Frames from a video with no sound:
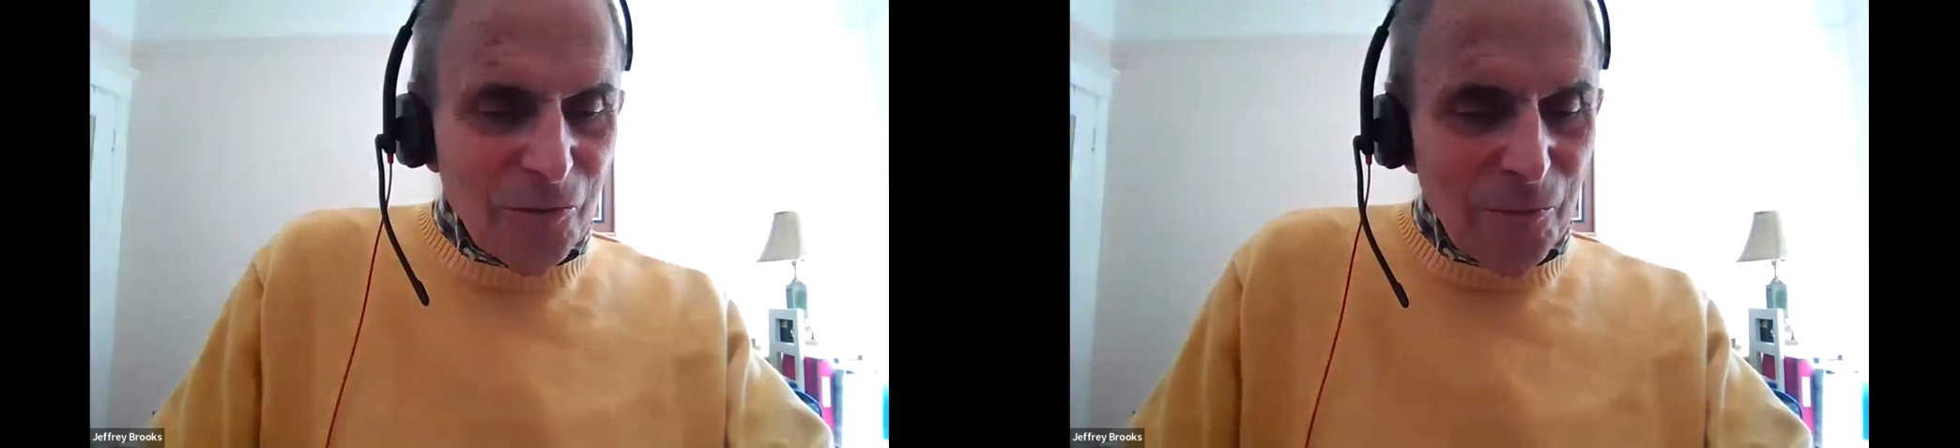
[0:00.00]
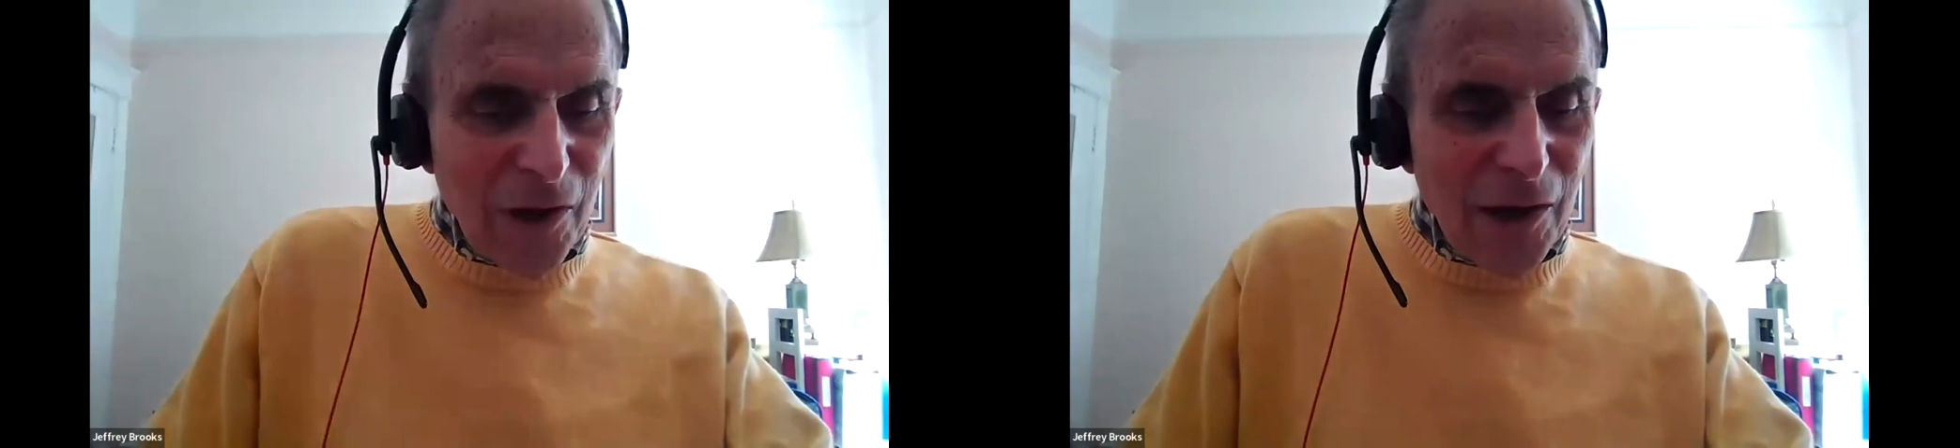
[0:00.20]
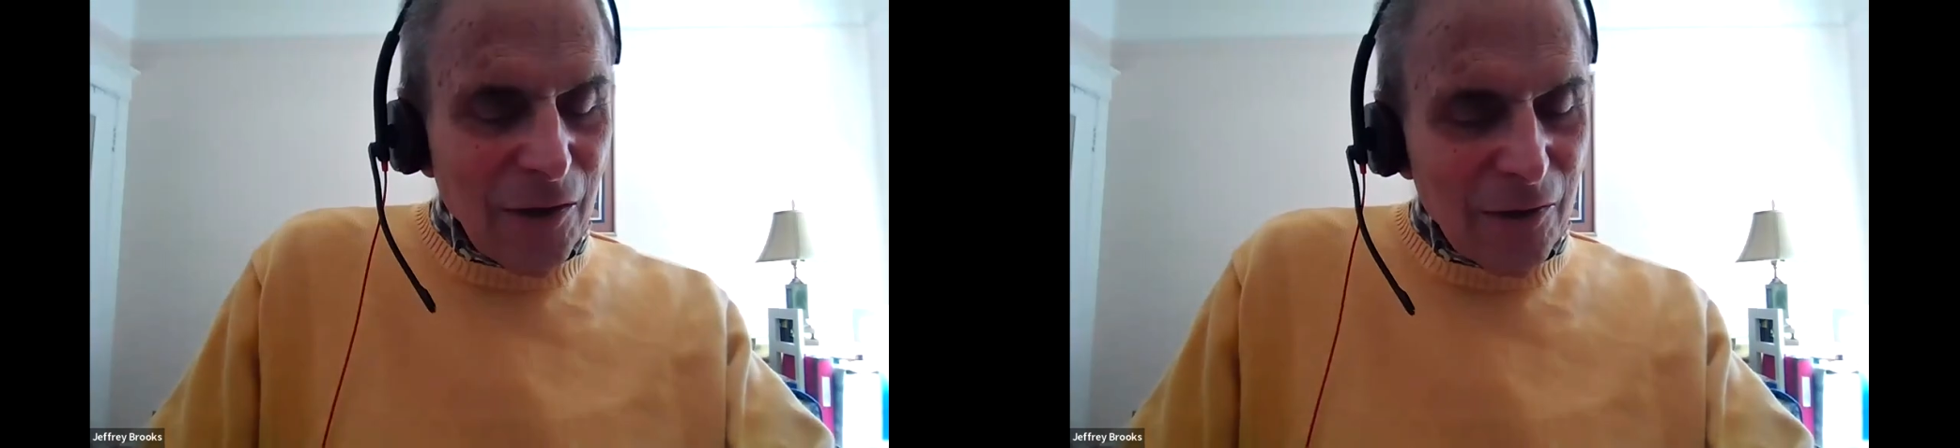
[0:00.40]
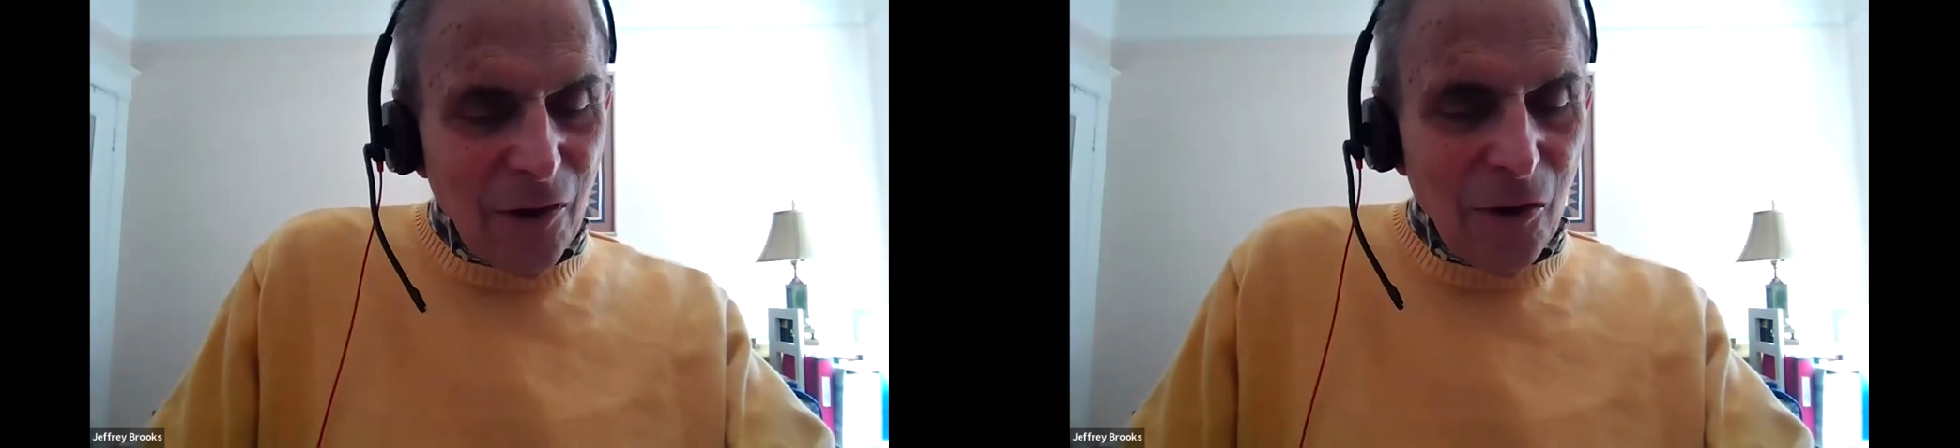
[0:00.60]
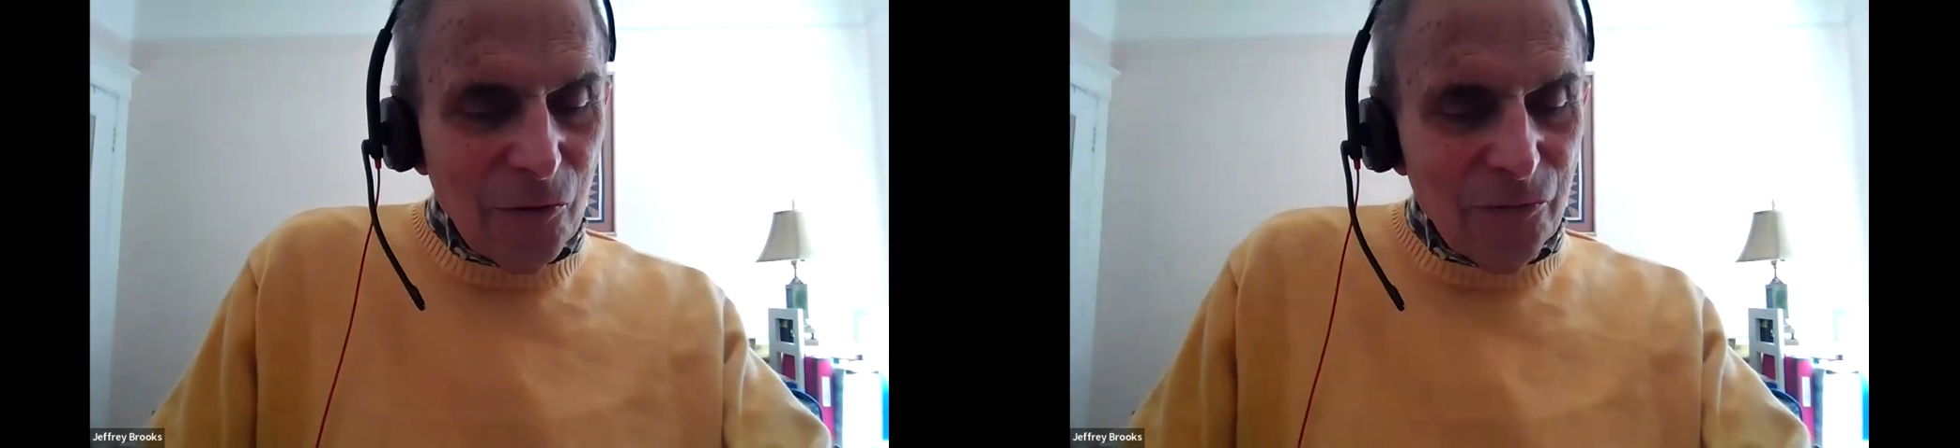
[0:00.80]
to my
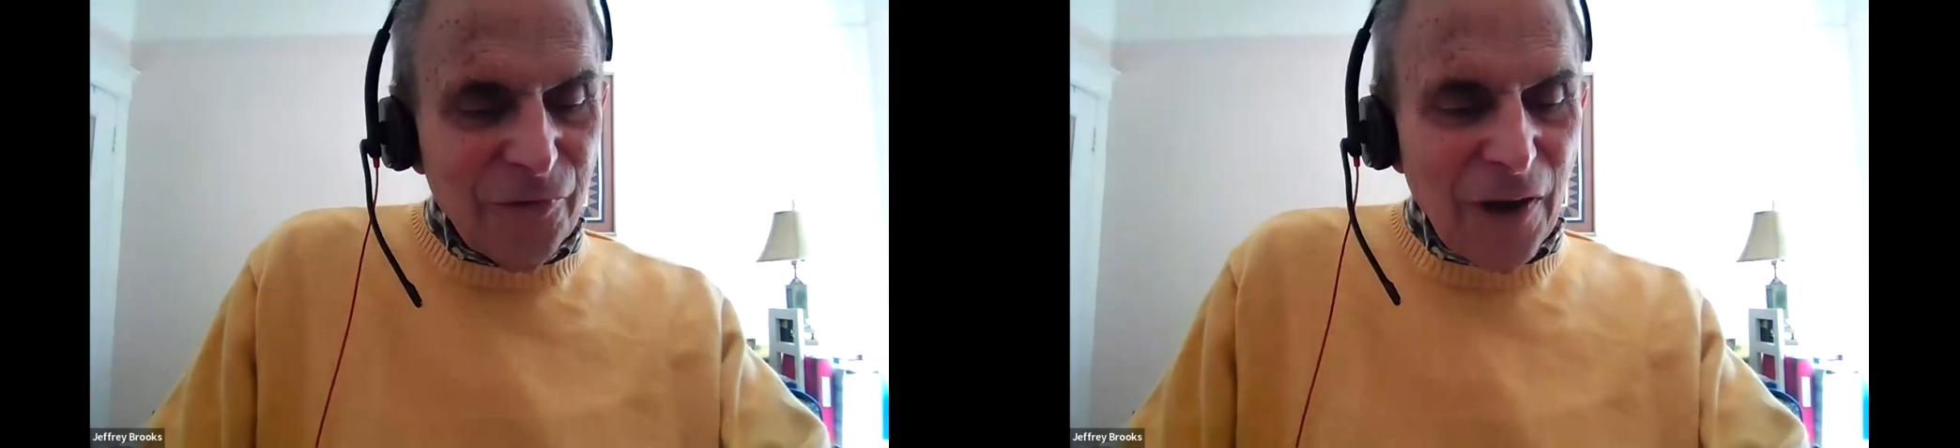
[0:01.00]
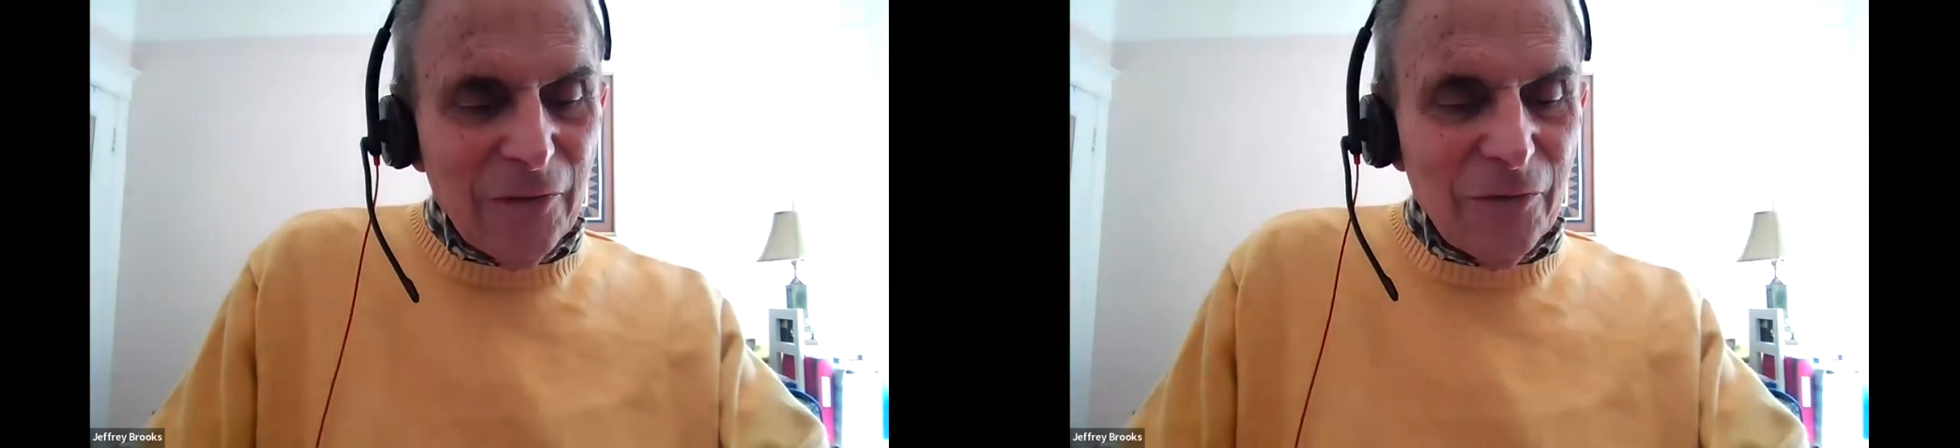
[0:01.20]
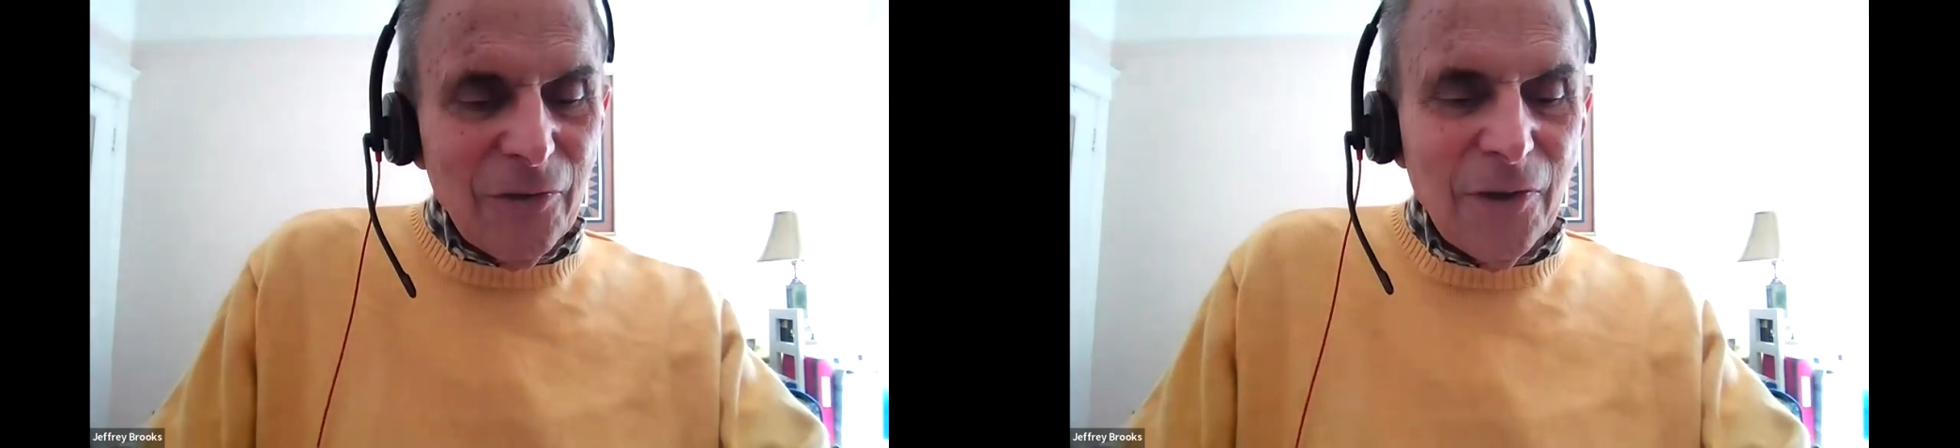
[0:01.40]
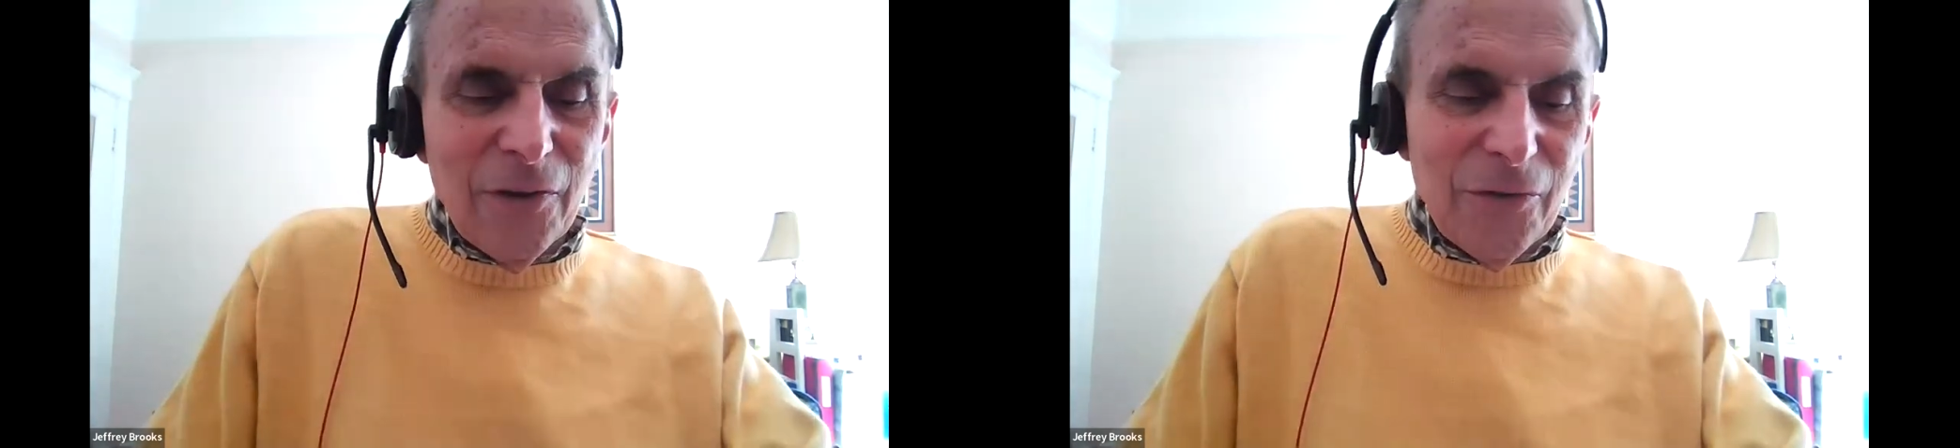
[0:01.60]
old friend,